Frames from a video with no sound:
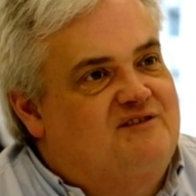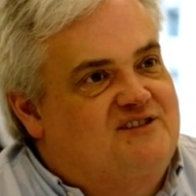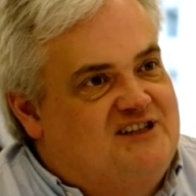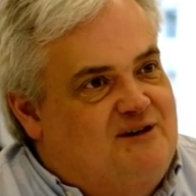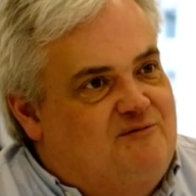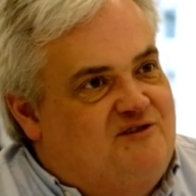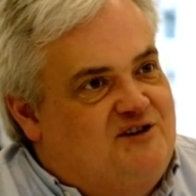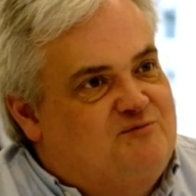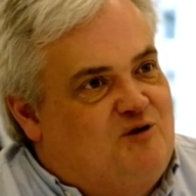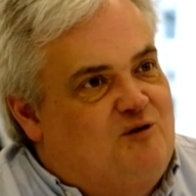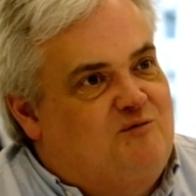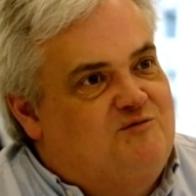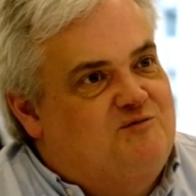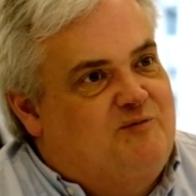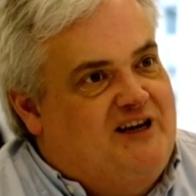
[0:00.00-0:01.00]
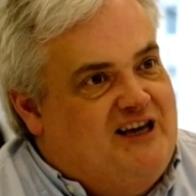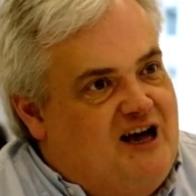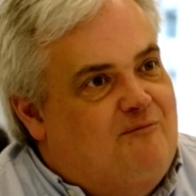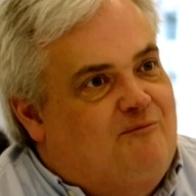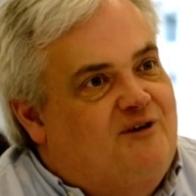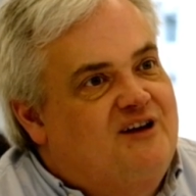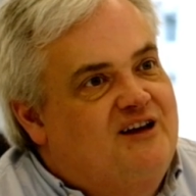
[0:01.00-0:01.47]
some of these problems
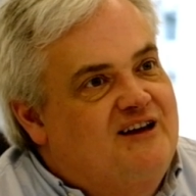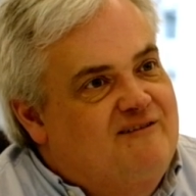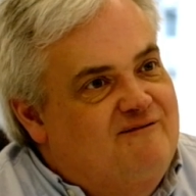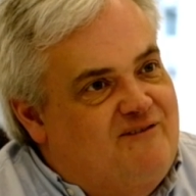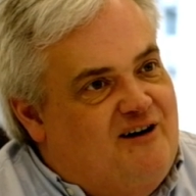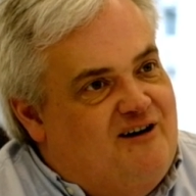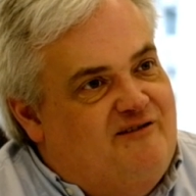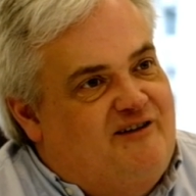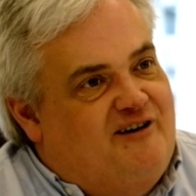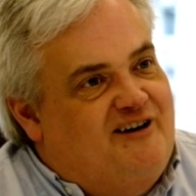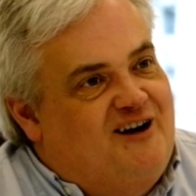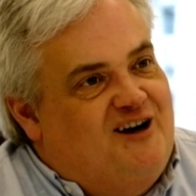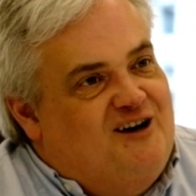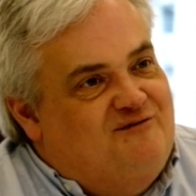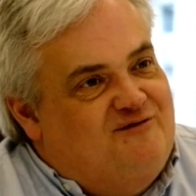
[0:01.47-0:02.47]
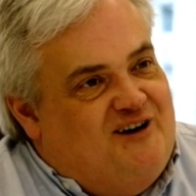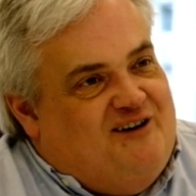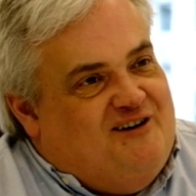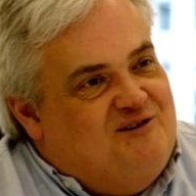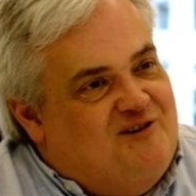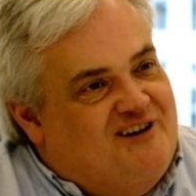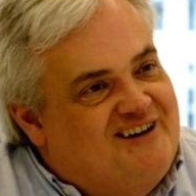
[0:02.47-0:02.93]
become very, very hard
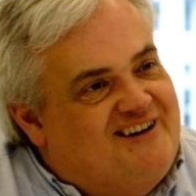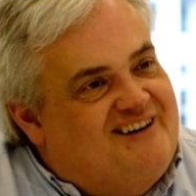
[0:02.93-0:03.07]
very quickly.